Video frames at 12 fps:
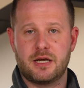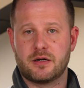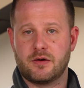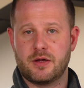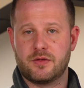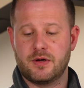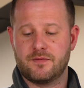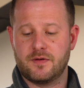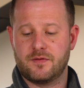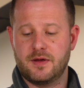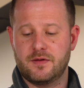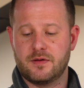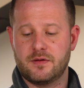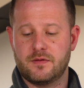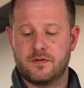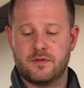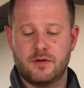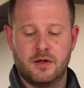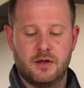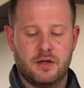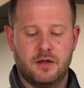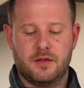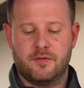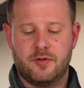you're going through different seasons,
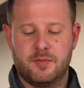you live in the